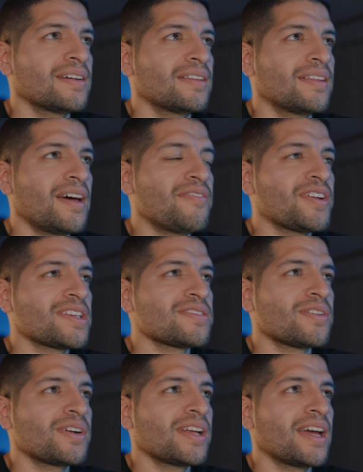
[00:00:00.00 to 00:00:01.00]
The
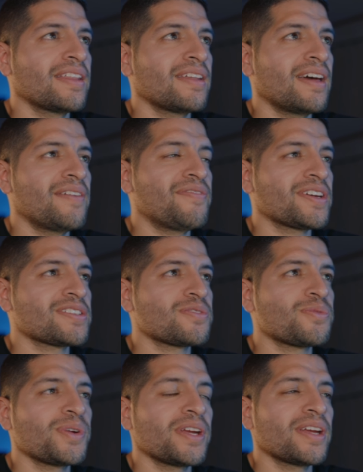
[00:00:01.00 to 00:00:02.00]
FX30 and the
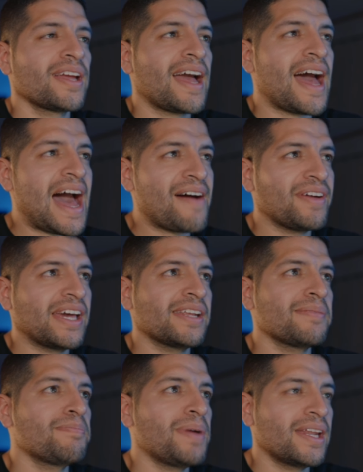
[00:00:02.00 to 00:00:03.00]
FX3 have an
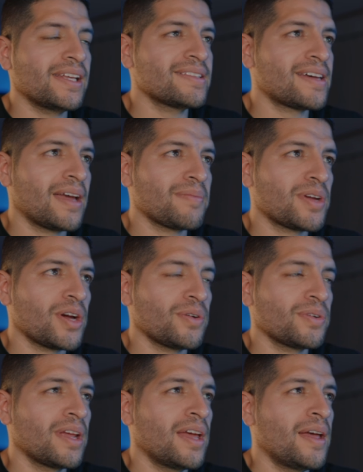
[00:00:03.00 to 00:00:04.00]
embedded
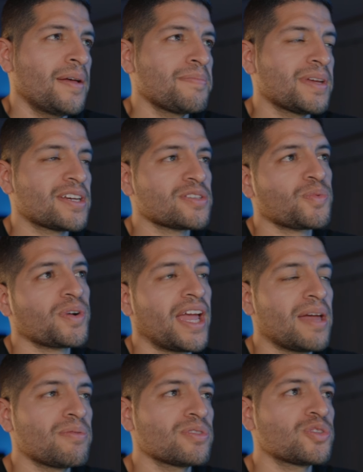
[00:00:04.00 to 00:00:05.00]
timecode because we're
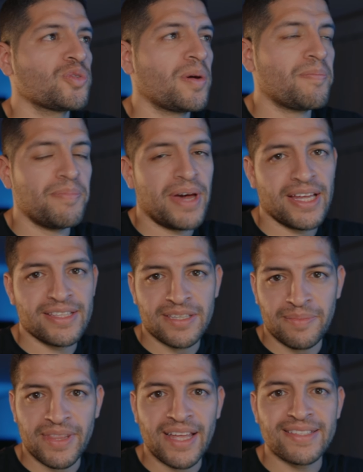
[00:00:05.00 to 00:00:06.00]
able to embed
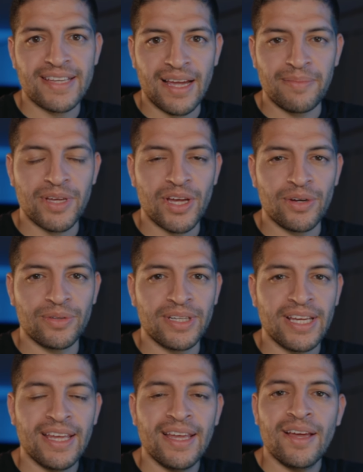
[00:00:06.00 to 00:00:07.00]
some of that timecode
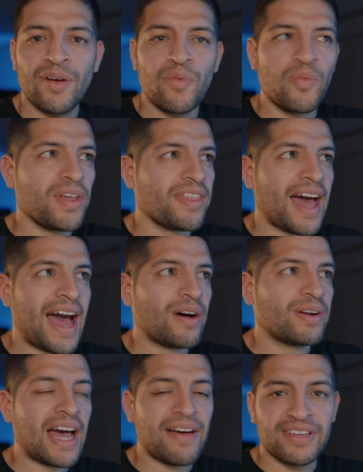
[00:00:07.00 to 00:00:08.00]

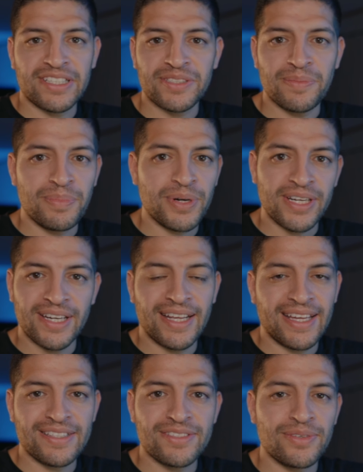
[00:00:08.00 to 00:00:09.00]
without having to put it
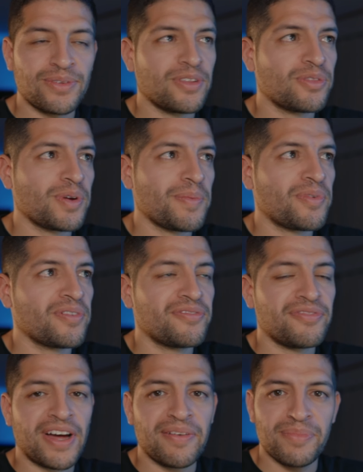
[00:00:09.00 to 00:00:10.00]
into the
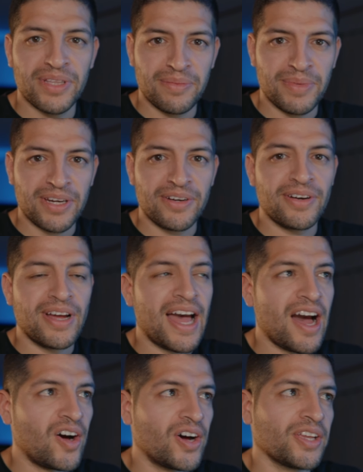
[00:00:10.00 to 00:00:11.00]
3.5 millimeter
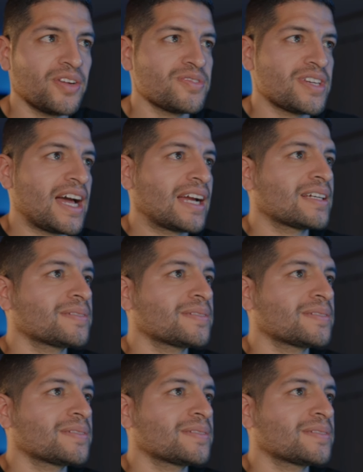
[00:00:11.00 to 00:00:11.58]
audio jack.